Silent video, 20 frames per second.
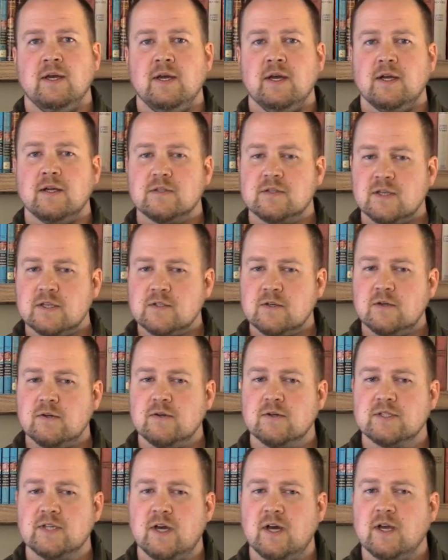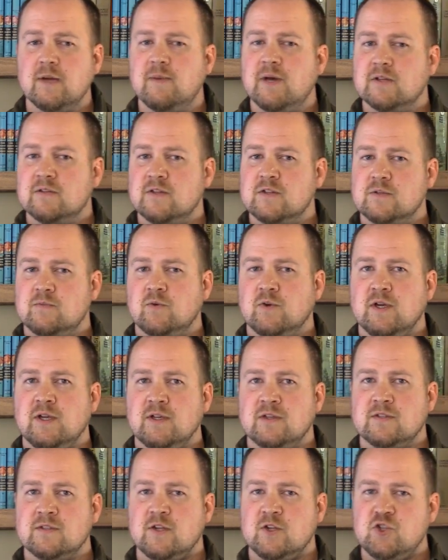And so that's what I want to talk about this morning
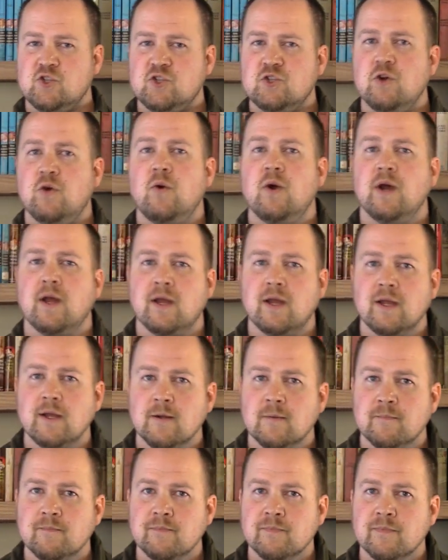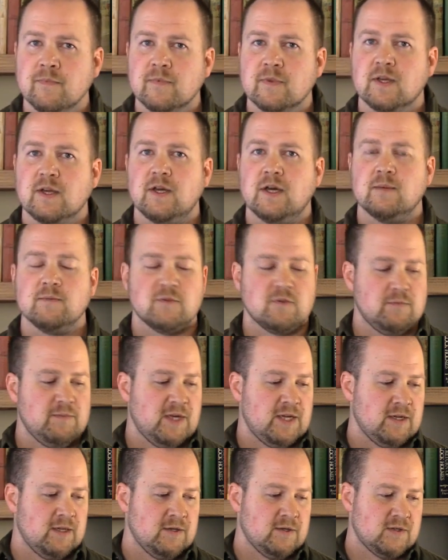is the joy that comes from
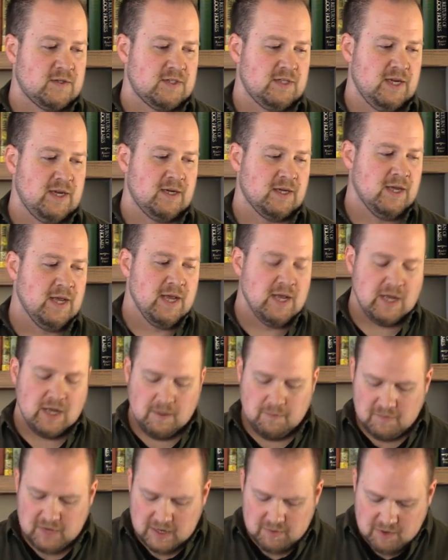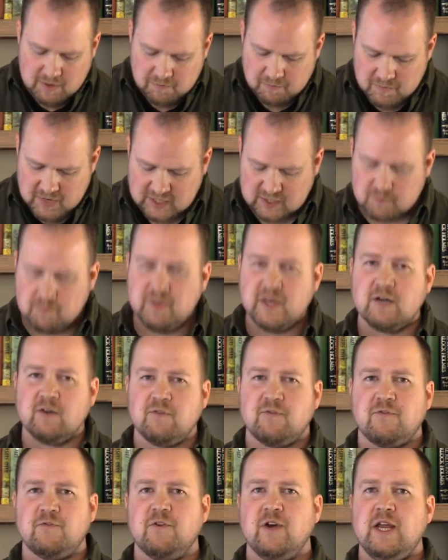that understanding. And maybe it's better
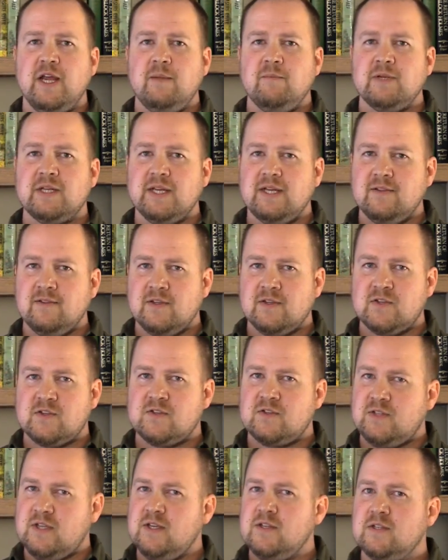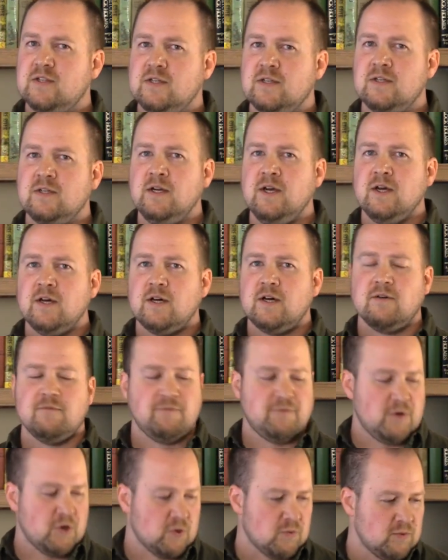framed in this season of
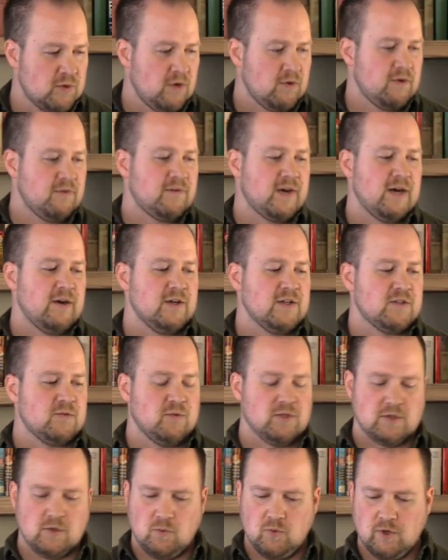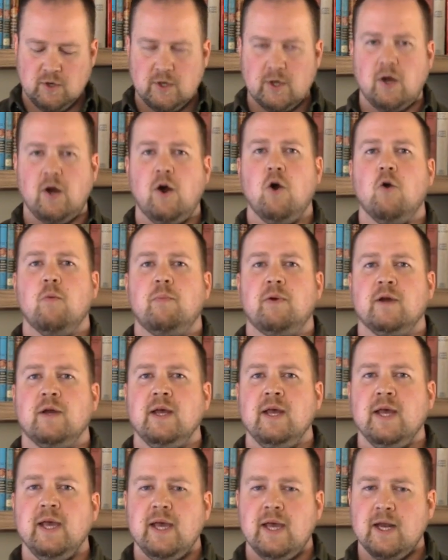coronavirus with the word hope.
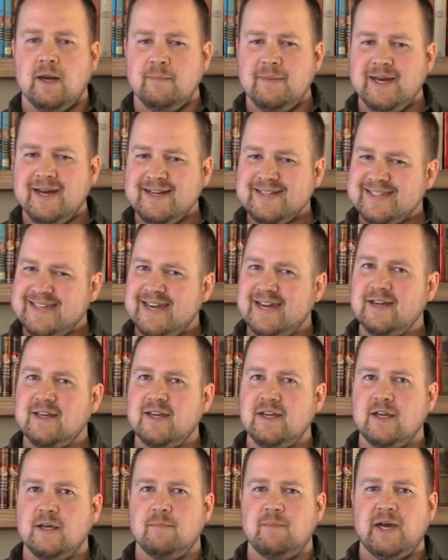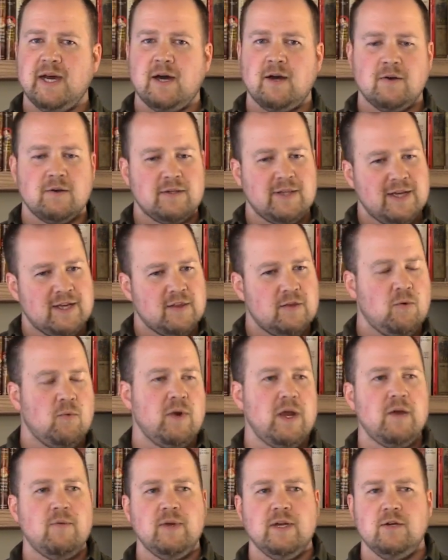And I'm not talking about like the
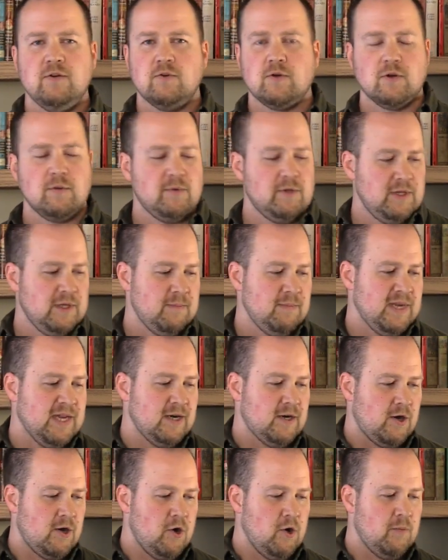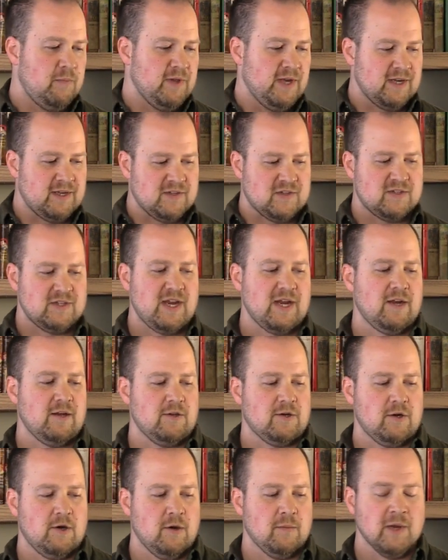way we normally mean hope, like a
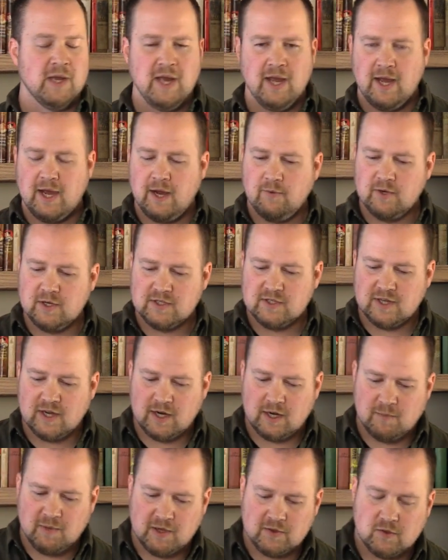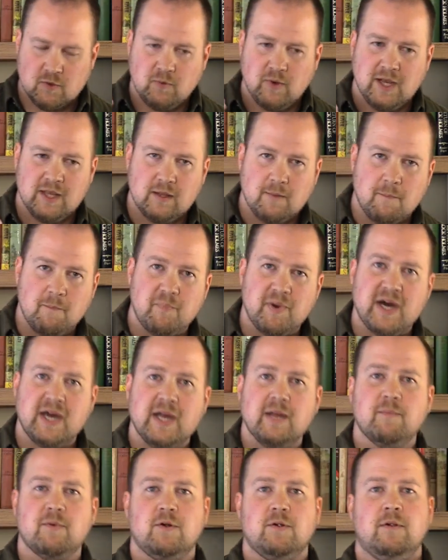secular hope. I want to talk about the way the
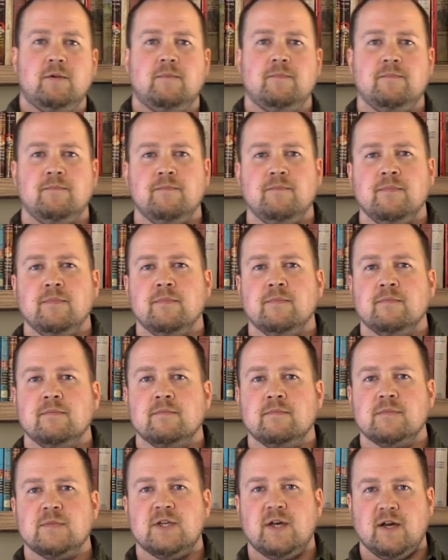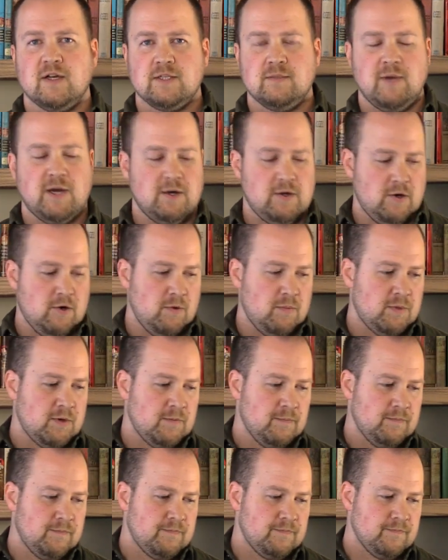Bible talks about hope.
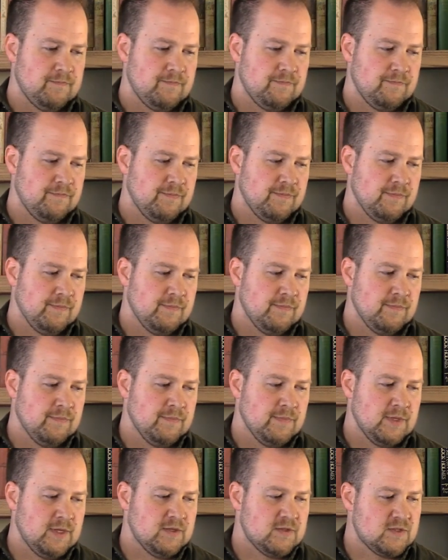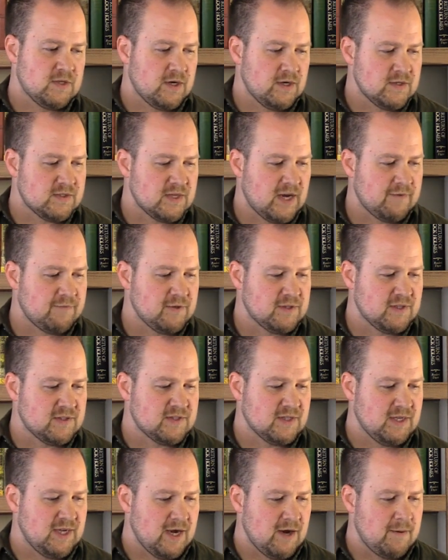And start us off with this
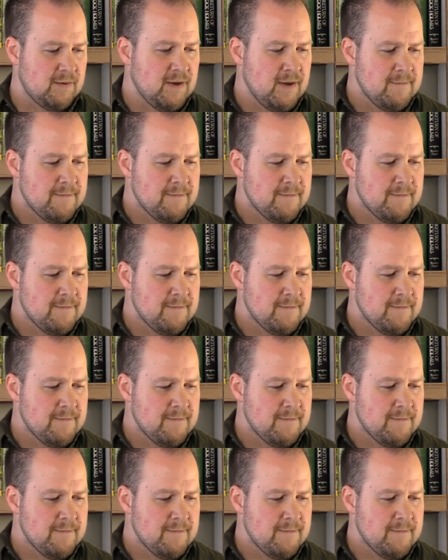account,